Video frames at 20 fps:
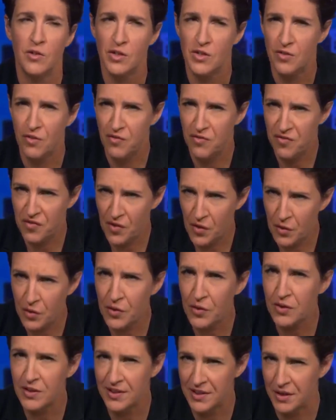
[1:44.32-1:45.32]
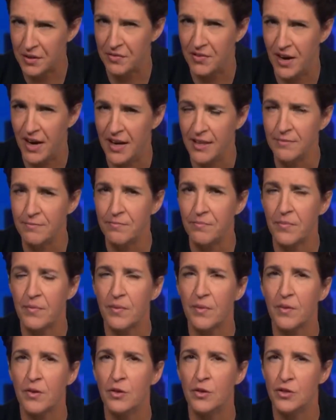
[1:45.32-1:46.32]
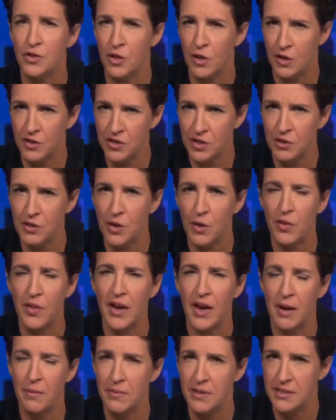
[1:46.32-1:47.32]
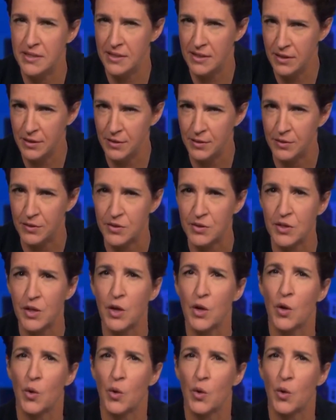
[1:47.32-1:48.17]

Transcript: To further clarify, you should also know that NBC News